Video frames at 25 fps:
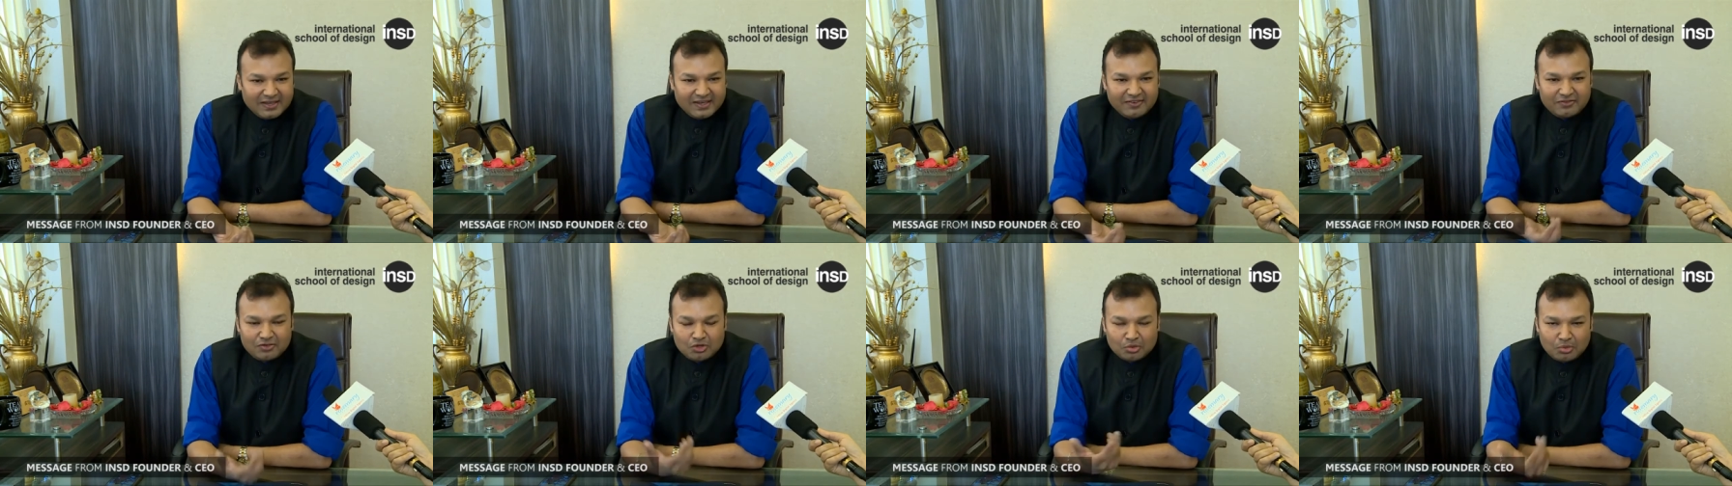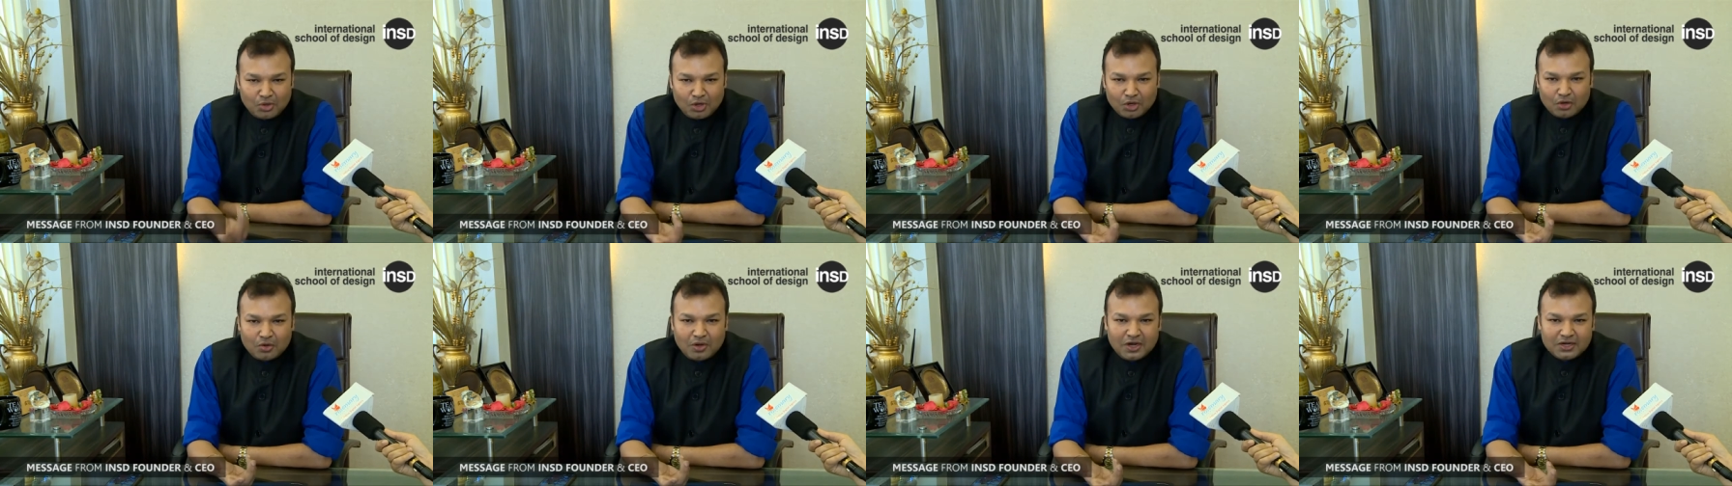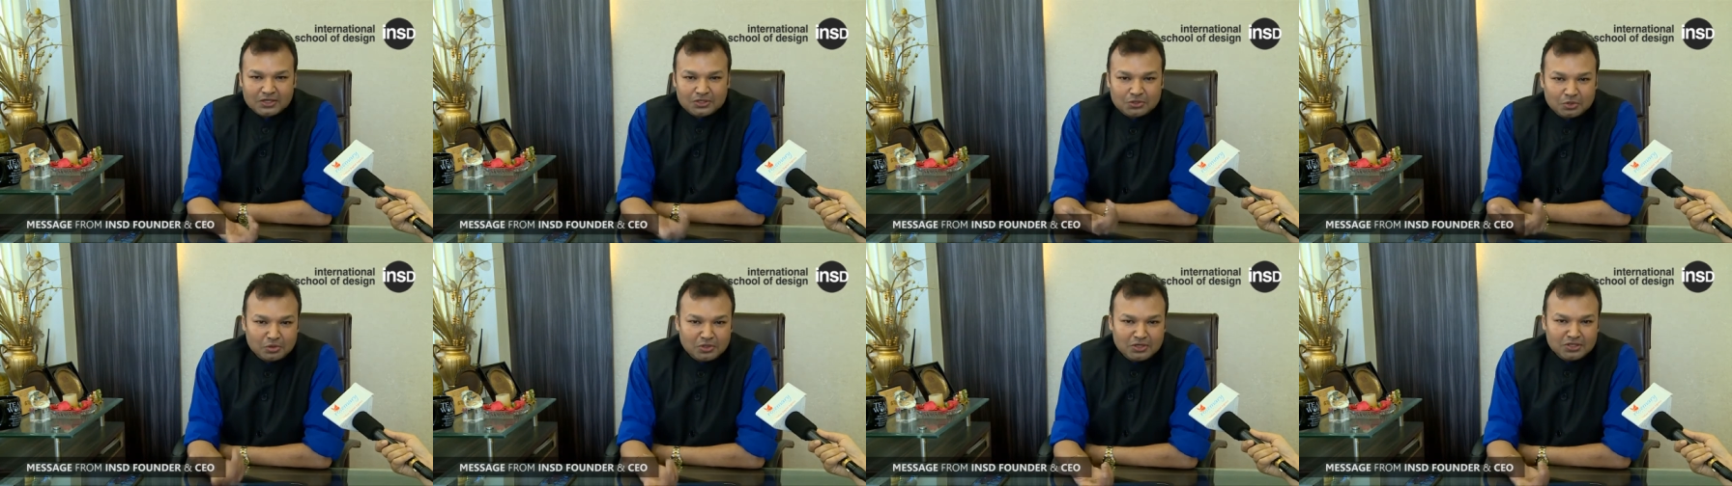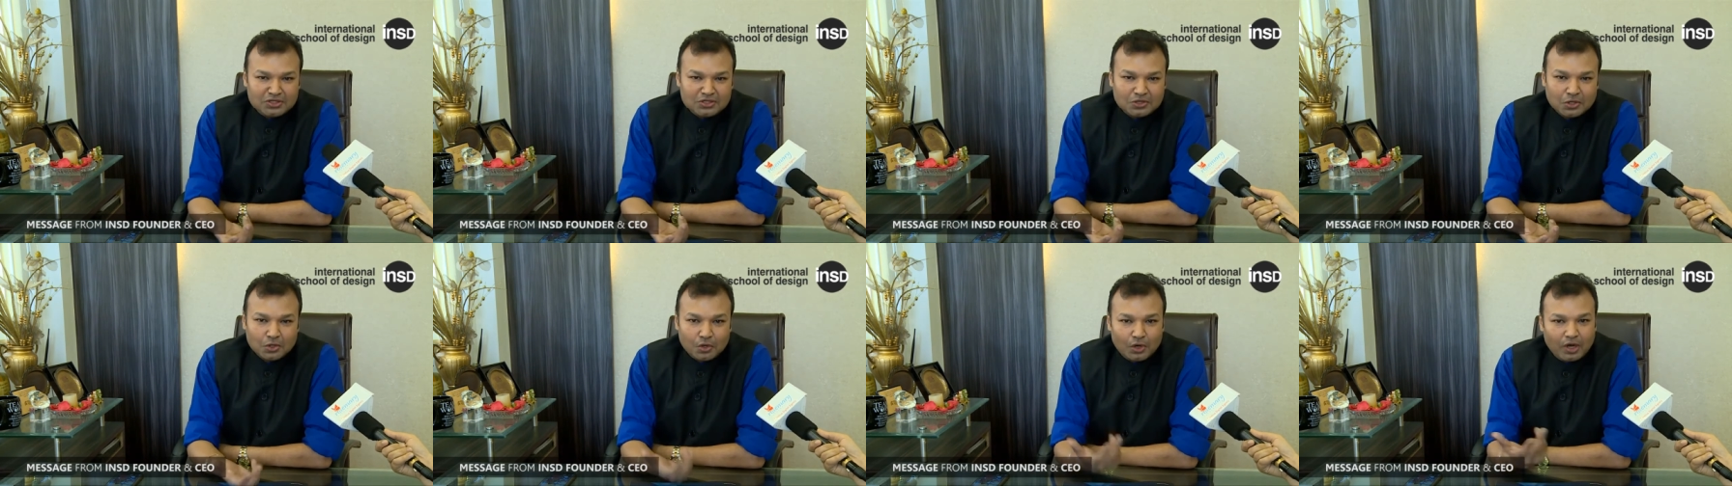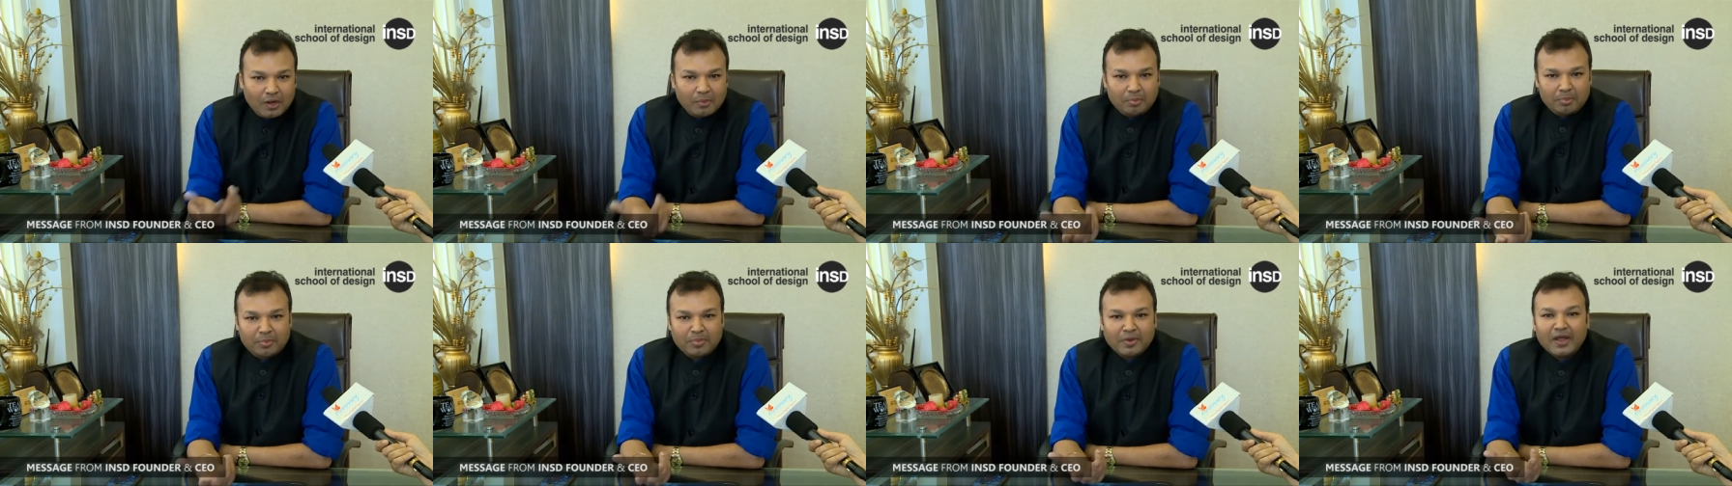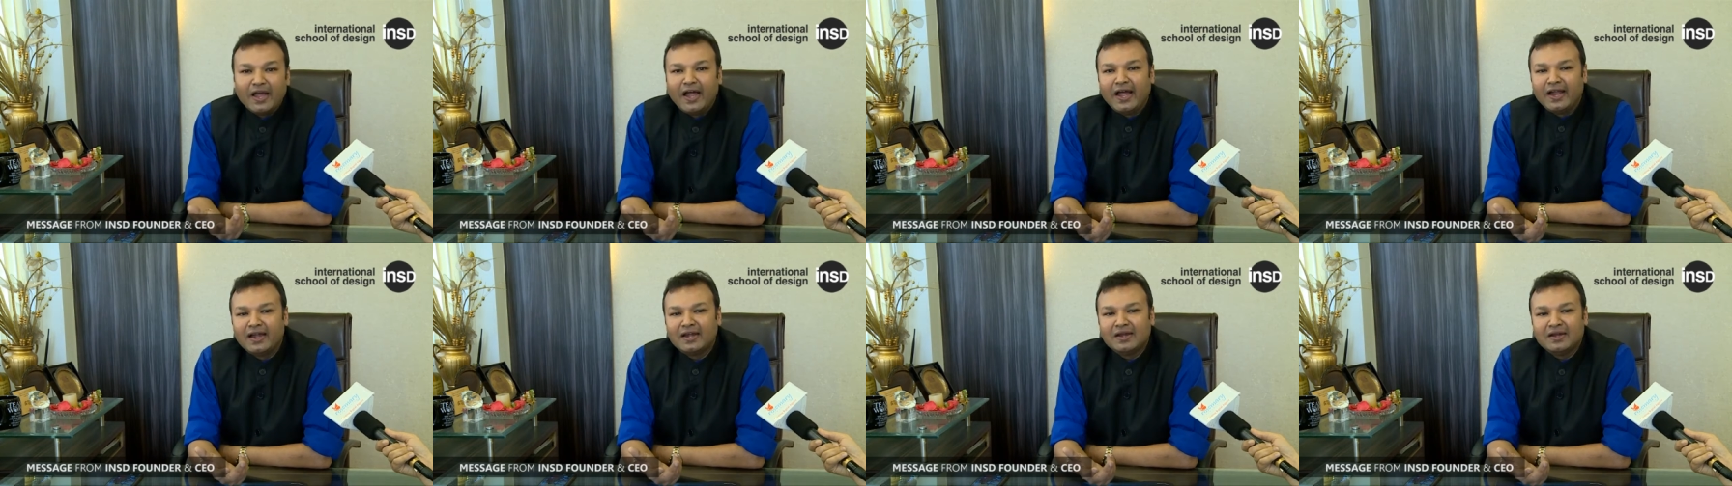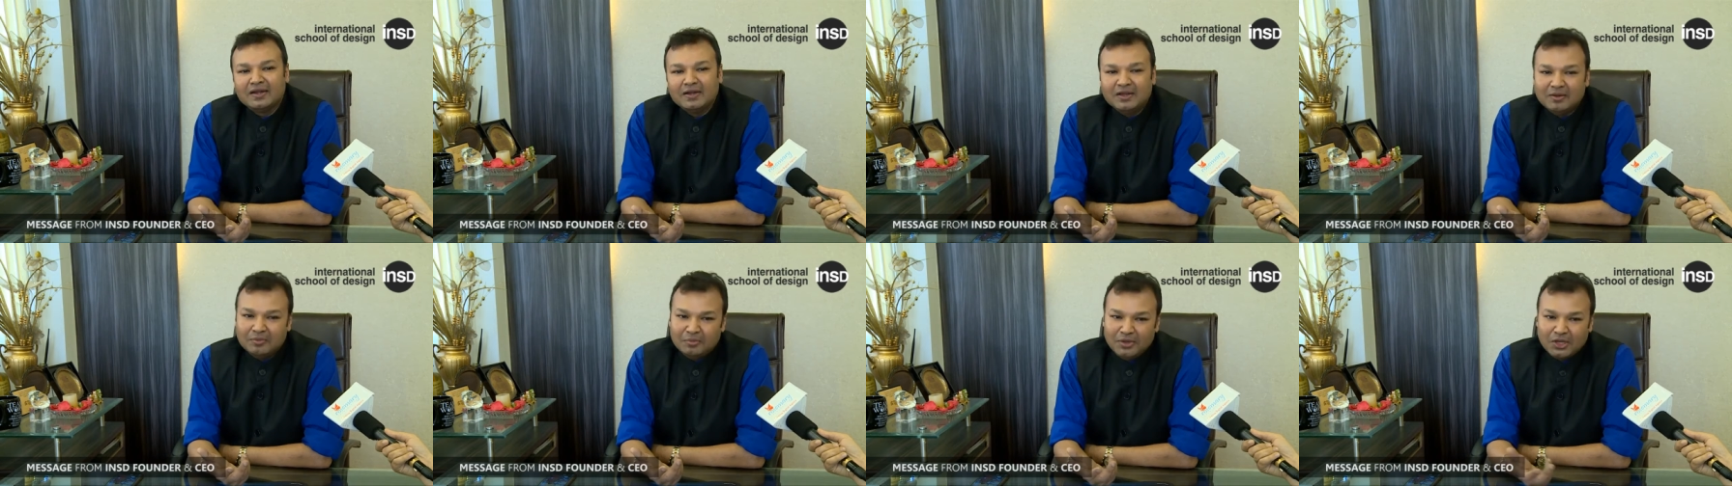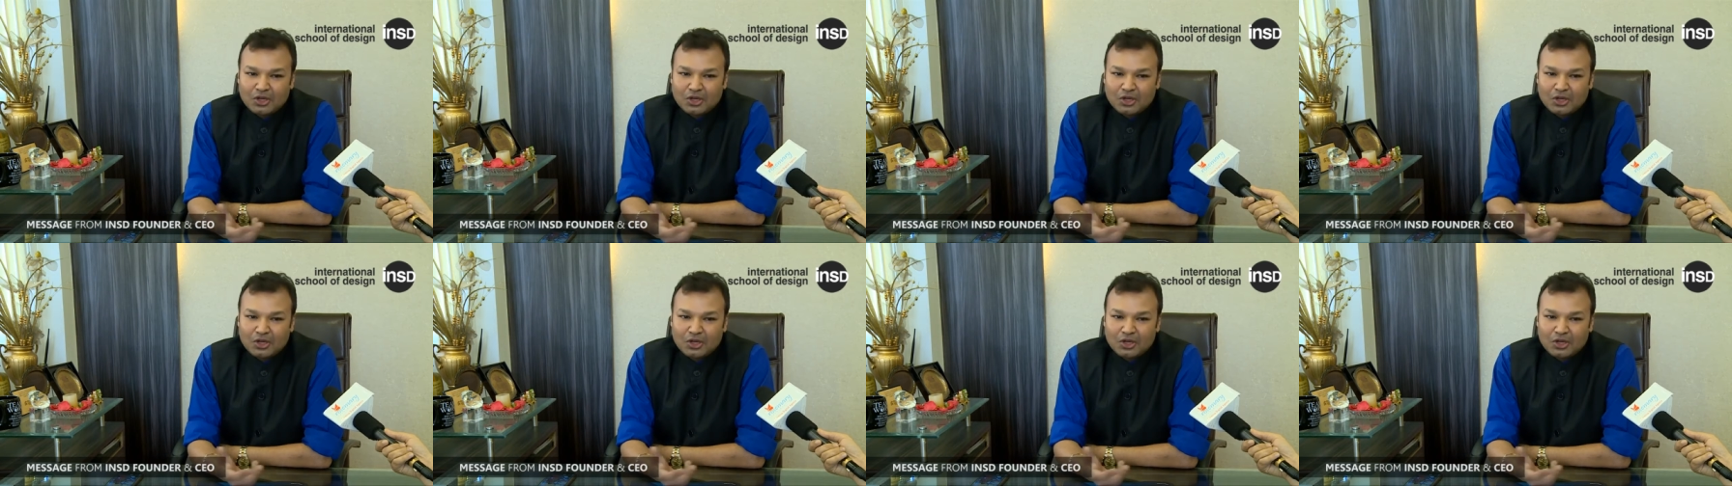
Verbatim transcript: If tomorrow our students go up and